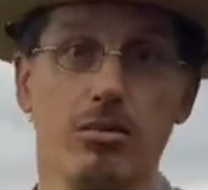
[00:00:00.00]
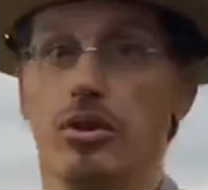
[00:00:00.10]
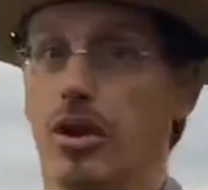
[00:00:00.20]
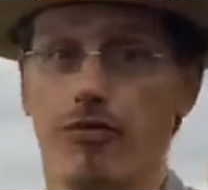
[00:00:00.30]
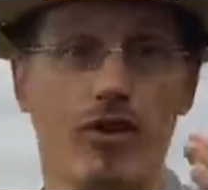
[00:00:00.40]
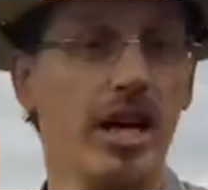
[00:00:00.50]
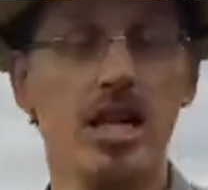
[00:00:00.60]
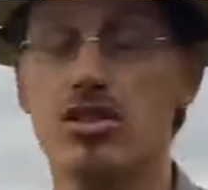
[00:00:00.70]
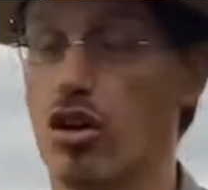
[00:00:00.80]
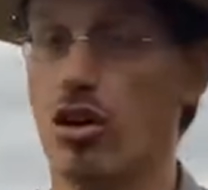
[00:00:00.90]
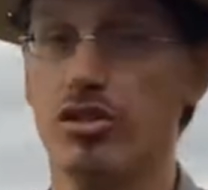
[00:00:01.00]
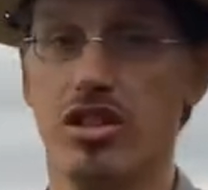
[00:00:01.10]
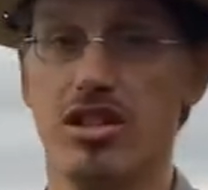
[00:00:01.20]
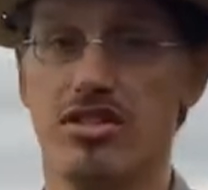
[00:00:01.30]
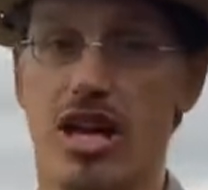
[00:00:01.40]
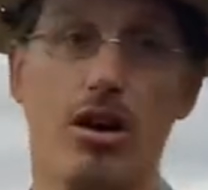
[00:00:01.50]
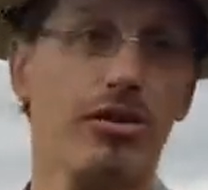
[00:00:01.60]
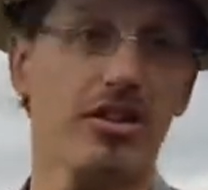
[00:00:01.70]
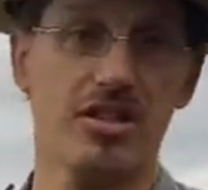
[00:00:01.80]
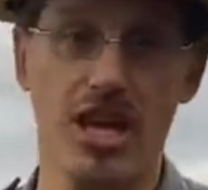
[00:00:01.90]
The fighting's all to the south.
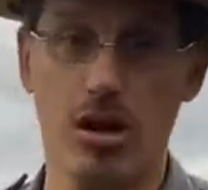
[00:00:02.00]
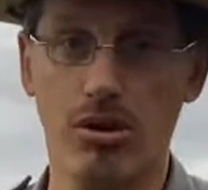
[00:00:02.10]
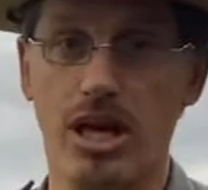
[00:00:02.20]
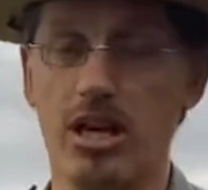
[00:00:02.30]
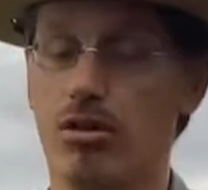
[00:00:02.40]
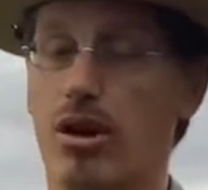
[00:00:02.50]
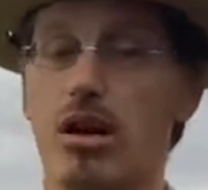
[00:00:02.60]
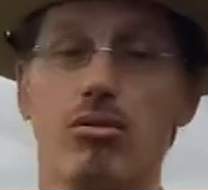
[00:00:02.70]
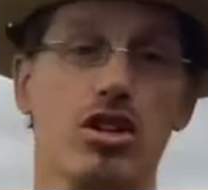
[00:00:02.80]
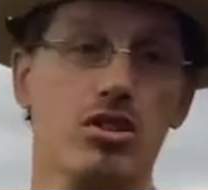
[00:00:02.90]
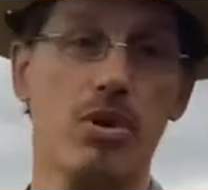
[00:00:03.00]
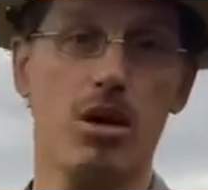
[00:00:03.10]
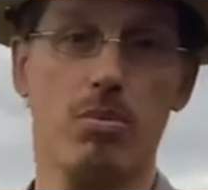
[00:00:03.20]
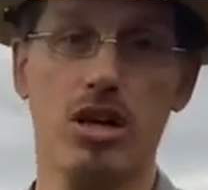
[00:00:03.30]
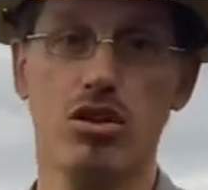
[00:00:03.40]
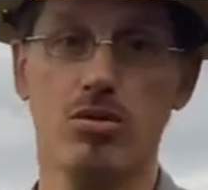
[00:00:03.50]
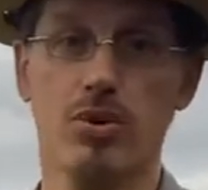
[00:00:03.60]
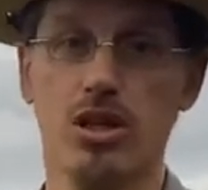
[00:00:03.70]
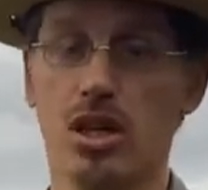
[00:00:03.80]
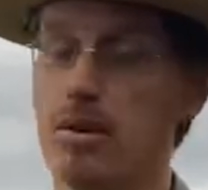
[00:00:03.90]
It's now getting around Richmond and
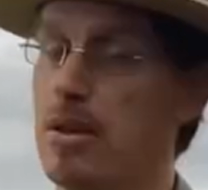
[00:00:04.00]
Petersburg.